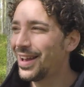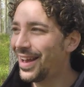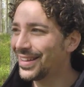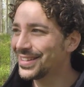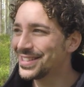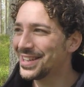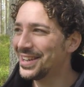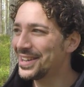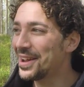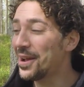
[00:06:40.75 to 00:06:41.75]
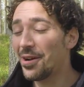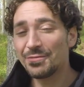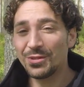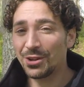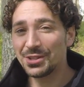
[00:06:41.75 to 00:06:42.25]
And yeah,
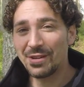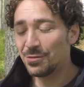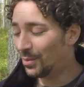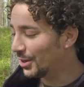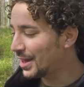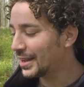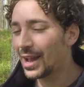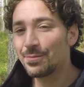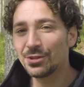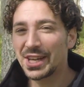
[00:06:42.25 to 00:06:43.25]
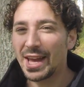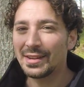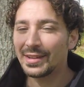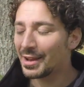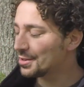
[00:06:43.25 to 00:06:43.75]
I'd never buy that camera
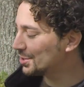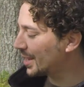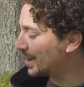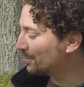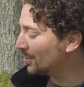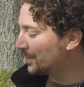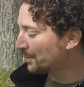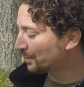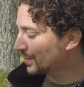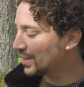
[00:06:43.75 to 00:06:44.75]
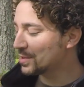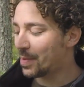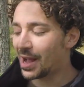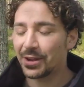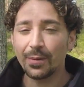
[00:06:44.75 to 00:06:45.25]
again. Now this camera is a
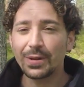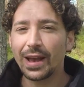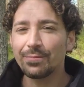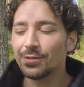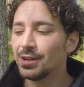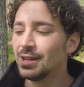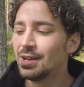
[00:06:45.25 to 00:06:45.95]
backup camera.